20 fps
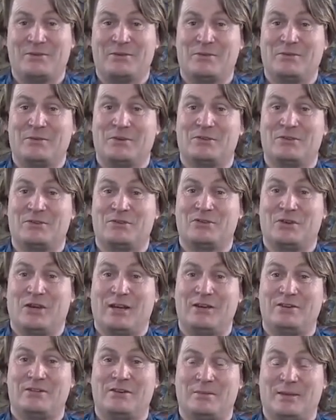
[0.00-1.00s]
You've got to
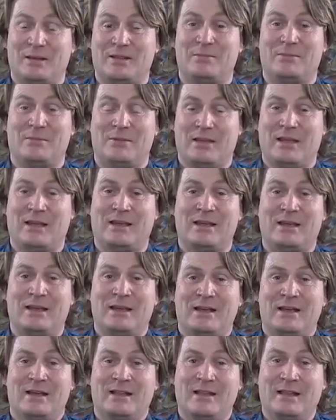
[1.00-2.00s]
cheat to make them think
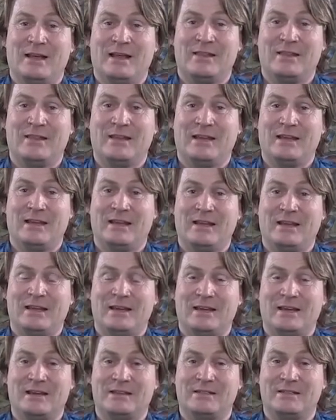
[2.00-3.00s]
that
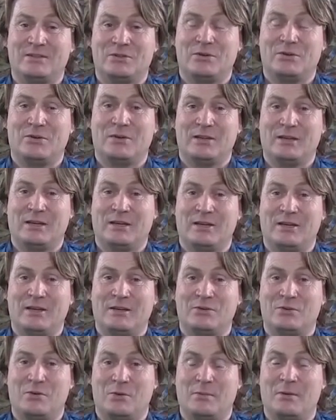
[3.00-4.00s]
it's during the
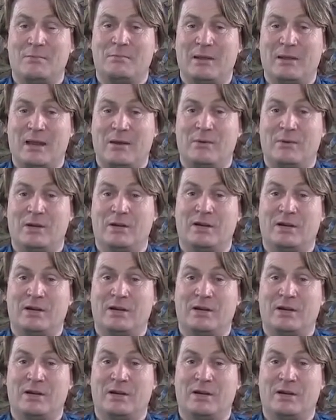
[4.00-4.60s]
dormant period.